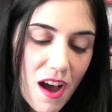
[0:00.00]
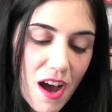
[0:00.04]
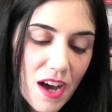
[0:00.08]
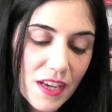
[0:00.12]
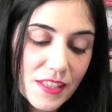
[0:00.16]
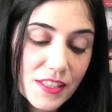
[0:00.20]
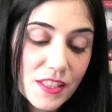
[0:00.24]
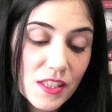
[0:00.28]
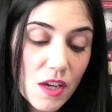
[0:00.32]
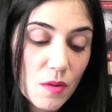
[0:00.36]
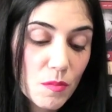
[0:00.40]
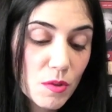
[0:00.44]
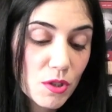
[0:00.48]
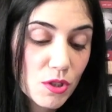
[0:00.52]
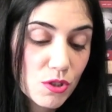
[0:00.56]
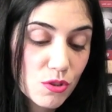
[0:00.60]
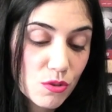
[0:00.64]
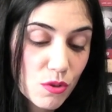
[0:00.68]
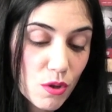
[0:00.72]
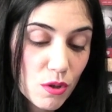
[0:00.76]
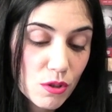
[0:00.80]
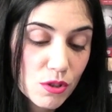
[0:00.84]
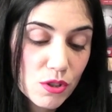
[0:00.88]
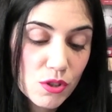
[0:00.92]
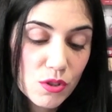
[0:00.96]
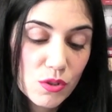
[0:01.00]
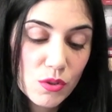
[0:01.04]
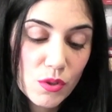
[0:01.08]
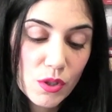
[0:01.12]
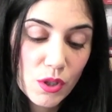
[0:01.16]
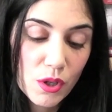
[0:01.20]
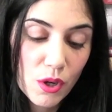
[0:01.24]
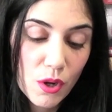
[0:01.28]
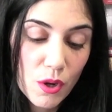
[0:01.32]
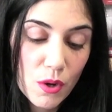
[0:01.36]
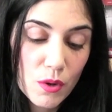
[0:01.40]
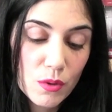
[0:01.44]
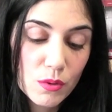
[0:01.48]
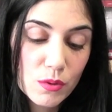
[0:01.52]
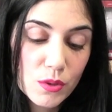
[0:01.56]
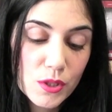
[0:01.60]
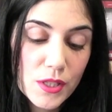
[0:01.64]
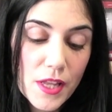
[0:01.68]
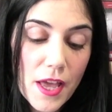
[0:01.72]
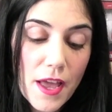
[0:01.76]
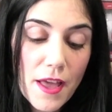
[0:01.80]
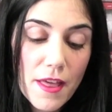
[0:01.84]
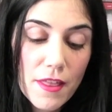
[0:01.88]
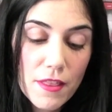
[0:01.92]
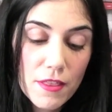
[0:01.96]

As summer draws to a close,